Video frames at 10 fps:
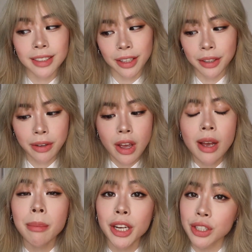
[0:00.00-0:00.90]
So
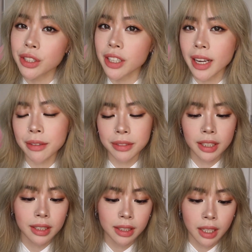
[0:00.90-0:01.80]
make sure you have
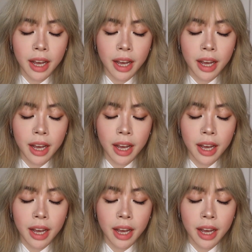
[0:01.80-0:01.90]
this.